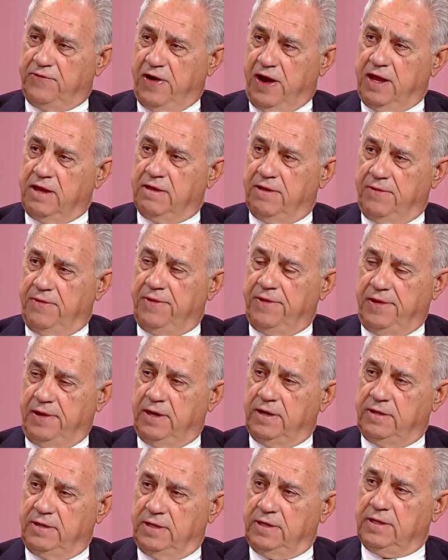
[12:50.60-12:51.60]
right? It's
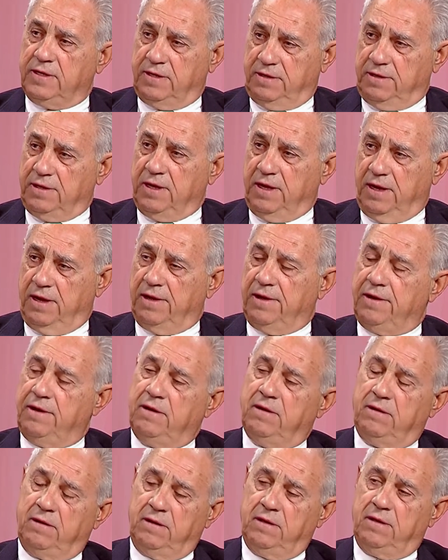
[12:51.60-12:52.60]
about need. It's yeah.
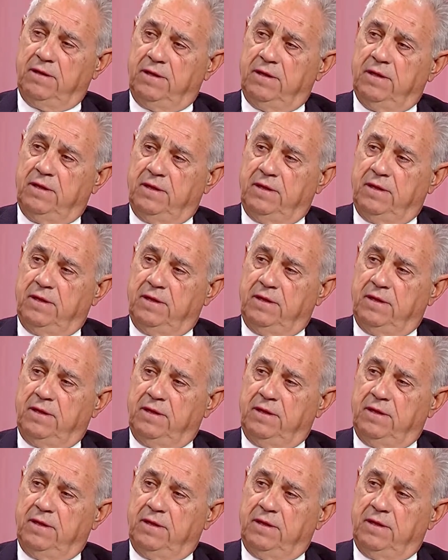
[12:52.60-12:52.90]
about the, the